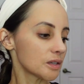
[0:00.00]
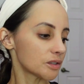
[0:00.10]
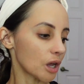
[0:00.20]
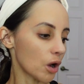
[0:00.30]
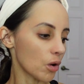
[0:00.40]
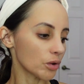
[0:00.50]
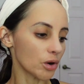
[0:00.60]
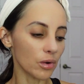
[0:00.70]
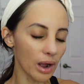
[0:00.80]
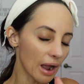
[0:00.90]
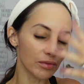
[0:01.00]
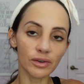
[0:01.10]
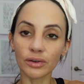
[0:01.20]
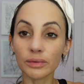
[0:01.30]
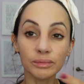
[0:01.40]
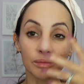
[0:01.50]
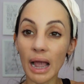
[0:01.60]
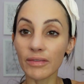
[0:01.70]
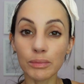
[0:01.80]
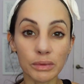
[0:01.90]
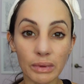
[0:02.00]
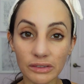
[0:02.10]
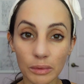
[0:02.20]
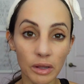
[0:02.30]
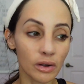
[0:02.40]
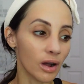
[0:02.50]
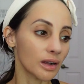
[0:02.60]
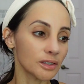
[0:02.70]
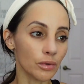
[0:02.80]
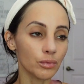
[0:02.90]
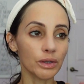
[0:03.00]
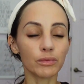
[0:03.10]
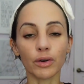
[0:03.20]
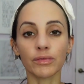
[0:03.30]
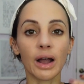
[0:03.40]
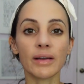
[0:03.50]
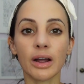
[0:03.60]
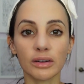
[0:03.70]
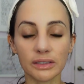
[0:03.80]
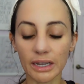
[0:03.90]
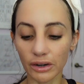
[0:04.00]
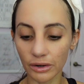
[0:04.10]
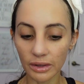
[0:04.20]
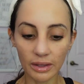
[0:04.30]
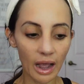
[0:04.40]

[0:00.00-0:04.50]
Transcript: So, you know, after having put my sunblock on, you know, 3, 4, 5 hours later,